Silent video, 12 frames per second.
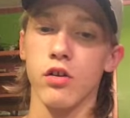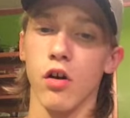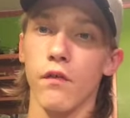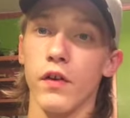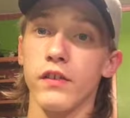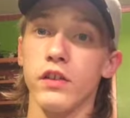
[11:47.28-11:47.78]

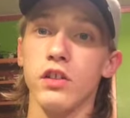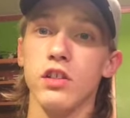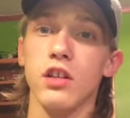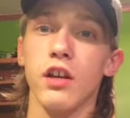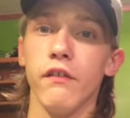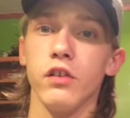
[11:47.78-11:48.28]
don't forget to
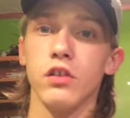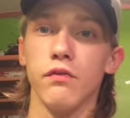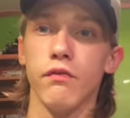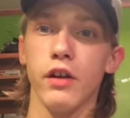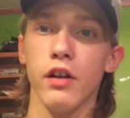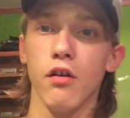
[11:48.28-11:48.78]
give this
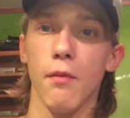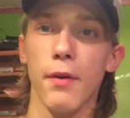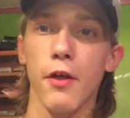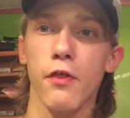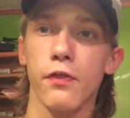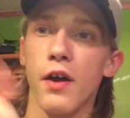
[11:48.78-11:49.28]
video a
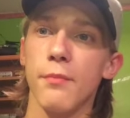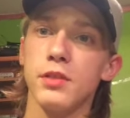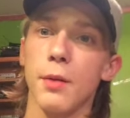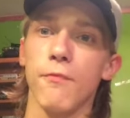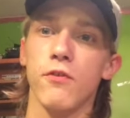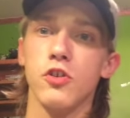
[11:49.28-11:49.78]
big thumbs
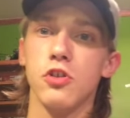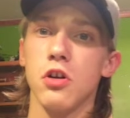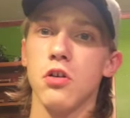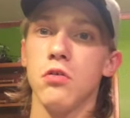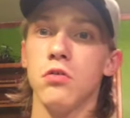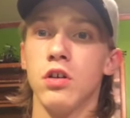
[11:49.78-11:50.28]
up for
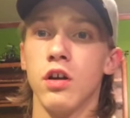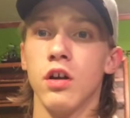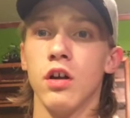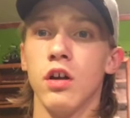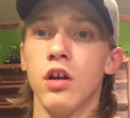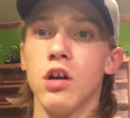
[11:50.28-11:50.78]
Joe.
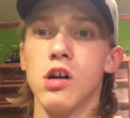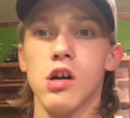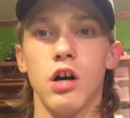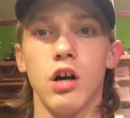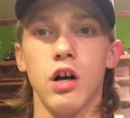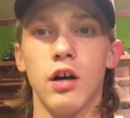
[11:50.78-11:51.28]

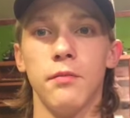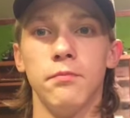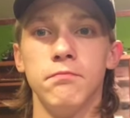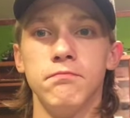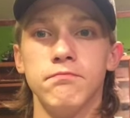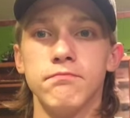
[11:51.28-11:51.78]

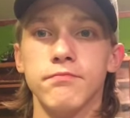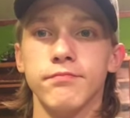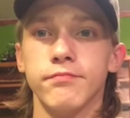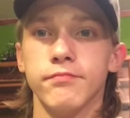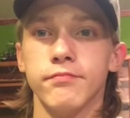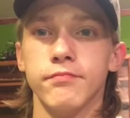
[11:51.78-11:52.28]
Um,
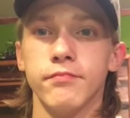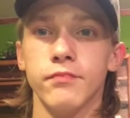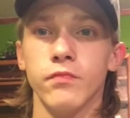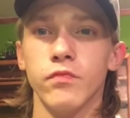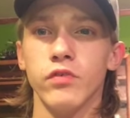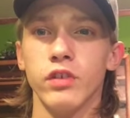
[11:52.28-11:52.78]

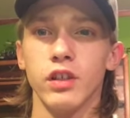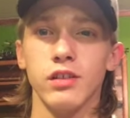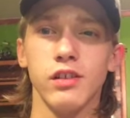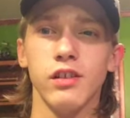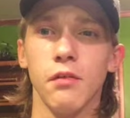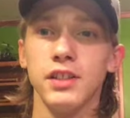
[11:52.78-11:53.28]

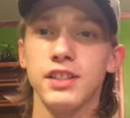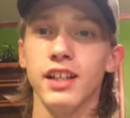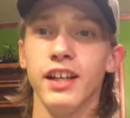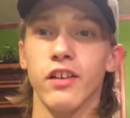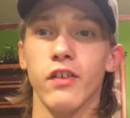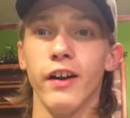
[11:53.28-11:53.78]
once
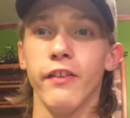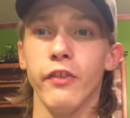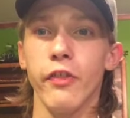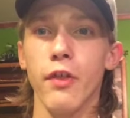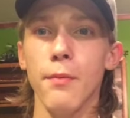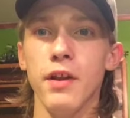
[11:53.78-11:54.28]
again, he created
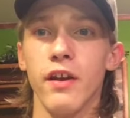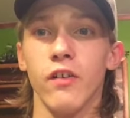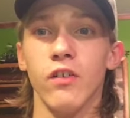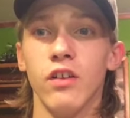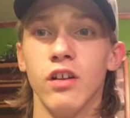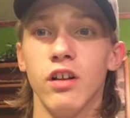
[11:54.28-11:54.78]
the
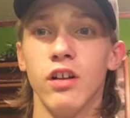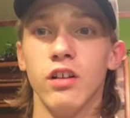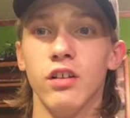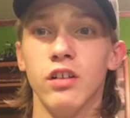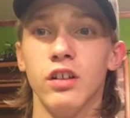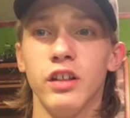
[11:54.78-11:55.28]
thumbnail.
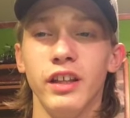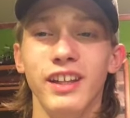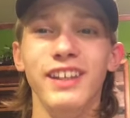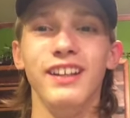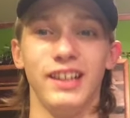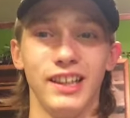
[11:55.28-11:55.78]

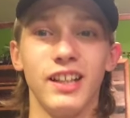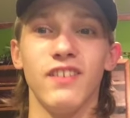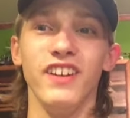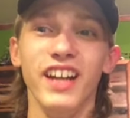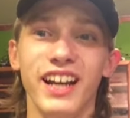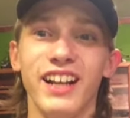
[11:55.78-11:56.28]
He
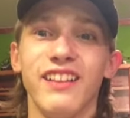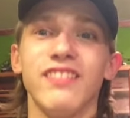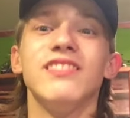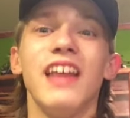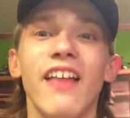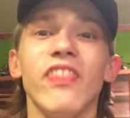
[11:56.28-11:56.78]
created
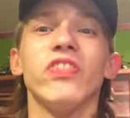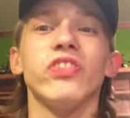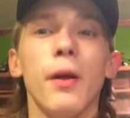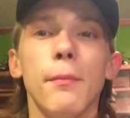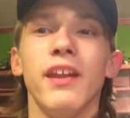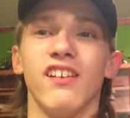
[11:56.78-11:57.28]
that
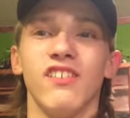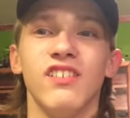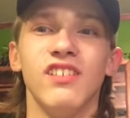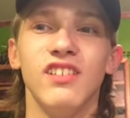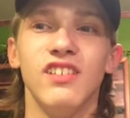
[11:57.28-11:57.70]
thumbnail.